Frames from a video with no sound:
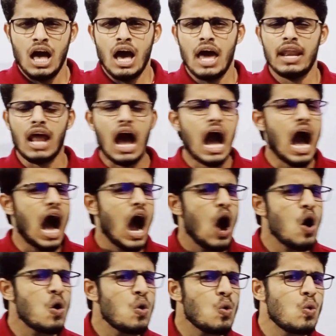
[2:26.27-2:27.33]
and
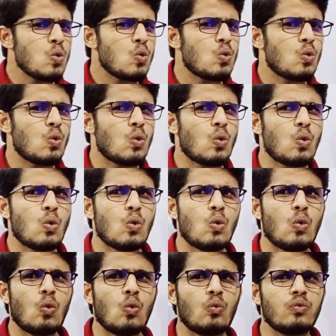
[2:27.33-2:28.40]
how
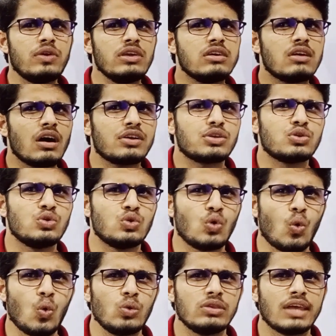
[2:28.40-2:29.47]
we got to
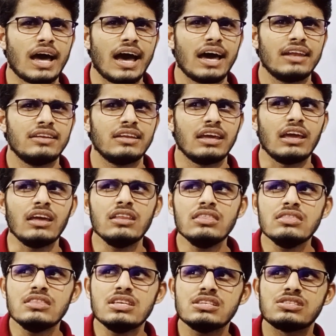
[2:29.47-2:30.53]
know that
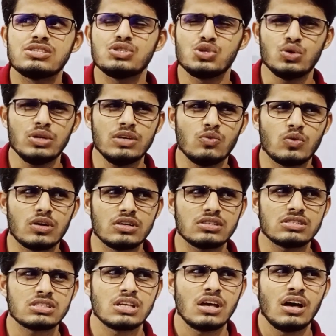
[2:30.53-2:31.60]
in this
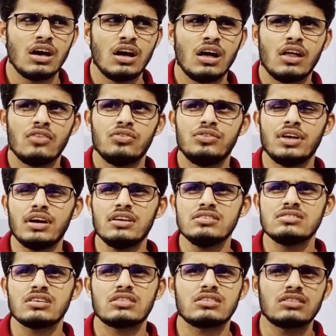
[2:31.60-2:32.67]
universe there is
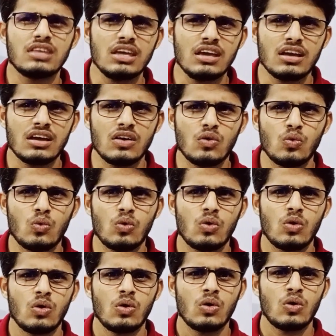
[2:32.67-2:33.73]
a thing
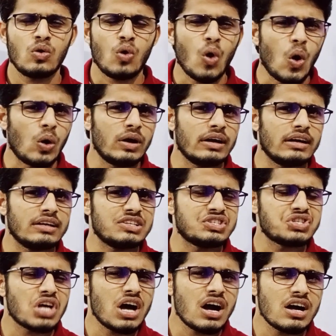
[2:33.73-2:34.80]
called
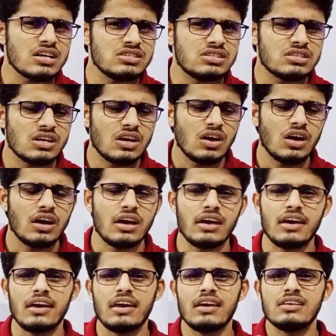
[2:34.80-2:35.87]
charge
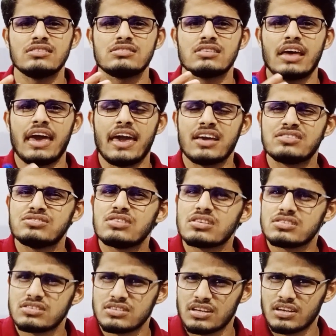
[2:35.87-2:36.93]
is
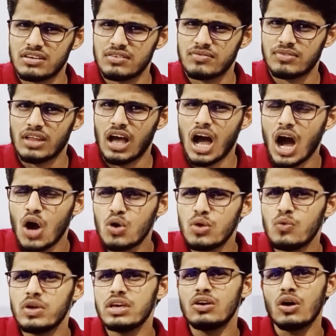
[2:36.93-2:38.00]
existing. How do
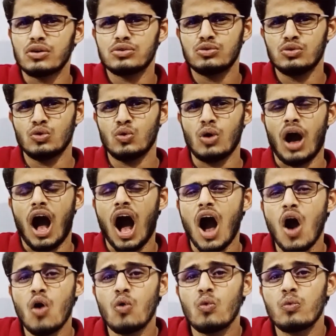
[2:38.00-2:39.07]
we got to know,
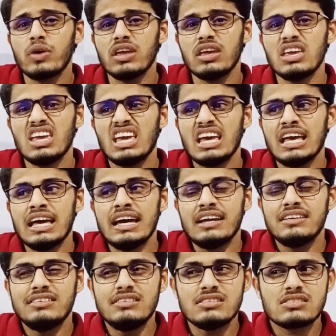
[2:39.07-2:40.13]
how we
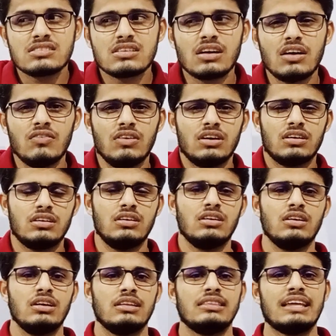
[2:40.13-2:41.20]
discovered
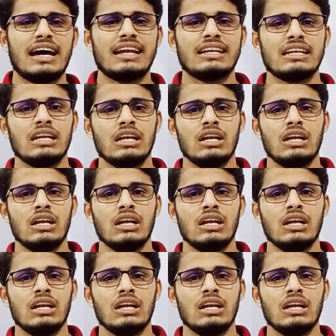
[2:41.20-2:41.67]
that